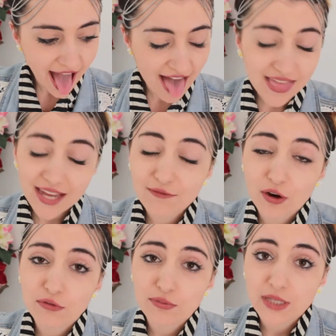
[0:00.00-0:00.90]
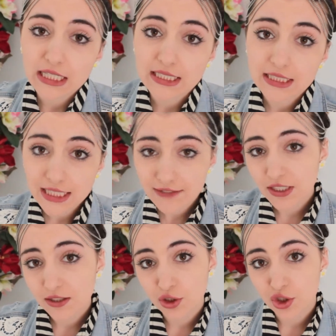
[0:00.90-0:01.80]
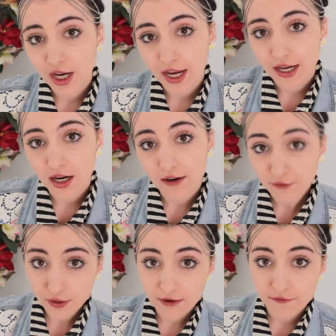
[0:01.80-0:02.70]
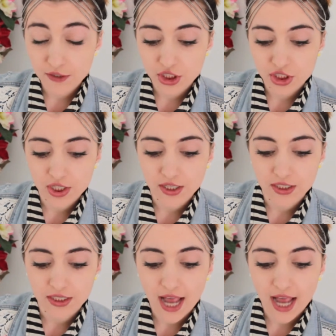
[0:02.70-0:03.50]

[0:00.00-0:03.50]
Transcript: And that involves me leaving the UK after I've finished studying